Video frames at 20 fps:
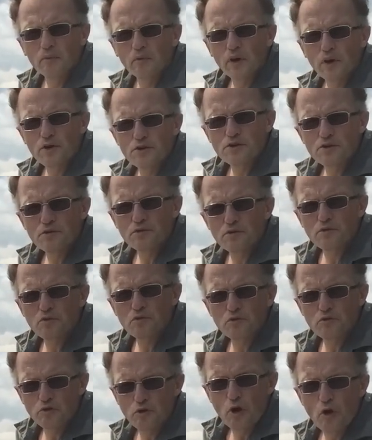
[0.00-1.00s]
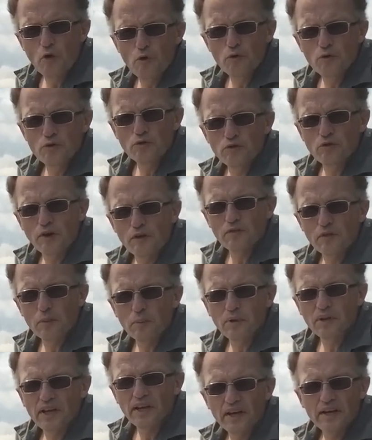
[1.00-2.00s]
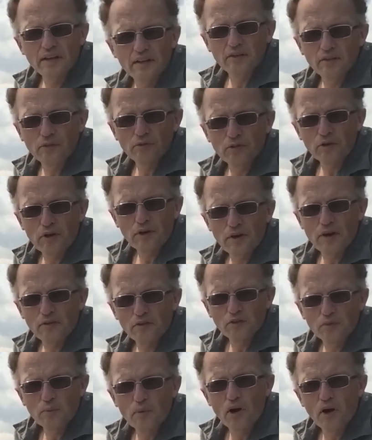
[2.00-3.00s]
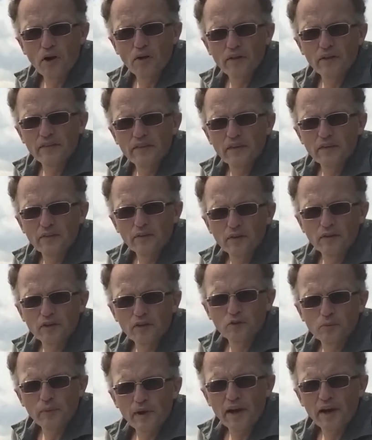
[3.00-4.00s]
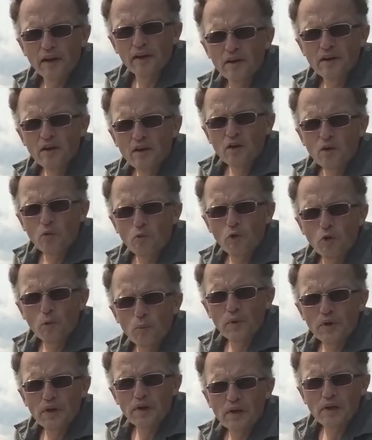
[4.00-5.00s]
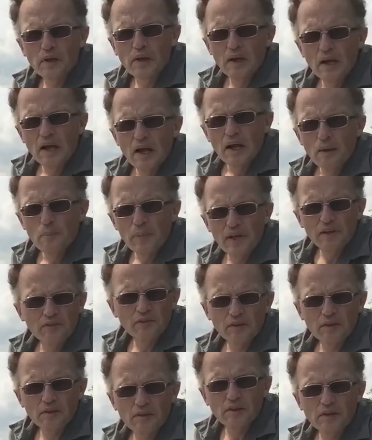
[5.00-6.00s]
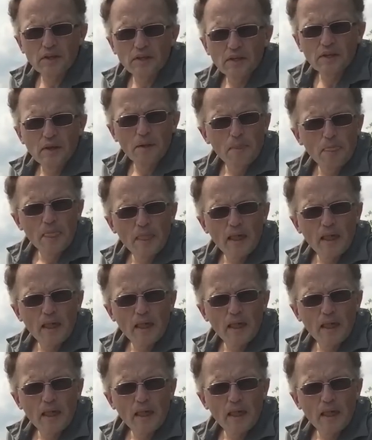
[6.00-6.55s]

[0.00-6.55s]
large zones of the planet, they'll start off small and then they'll expand, will be basically